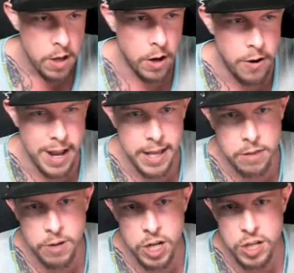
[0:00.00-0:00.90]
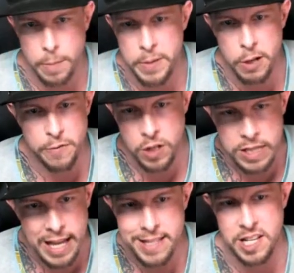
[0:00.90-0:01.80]
on her A3. She has a beautiful
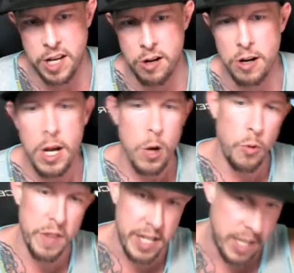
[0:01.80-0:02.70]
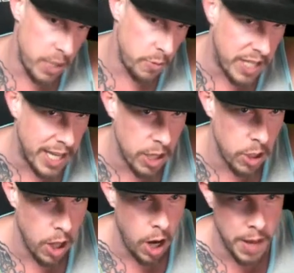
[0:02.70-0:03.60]
cleanse here with a continuous
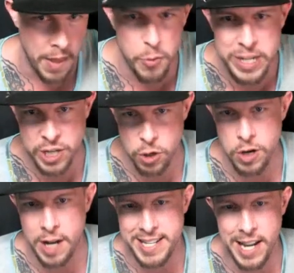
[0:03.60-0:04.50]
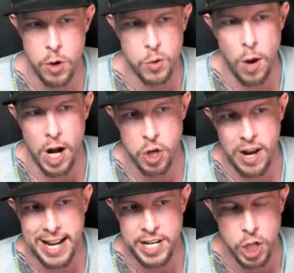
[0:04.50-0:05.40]
heal on a three turn on Tender's Watch, her
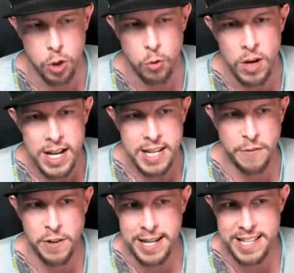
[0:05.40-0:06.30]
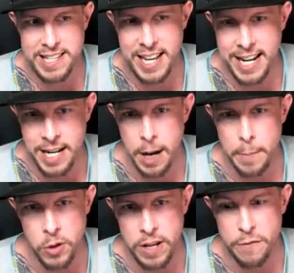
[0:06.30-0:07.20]
A2. Definitely an insane
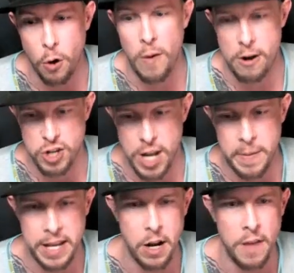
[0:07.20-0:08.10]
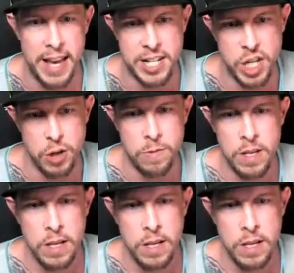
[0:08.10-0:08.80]
ability for a rare champion on the A2.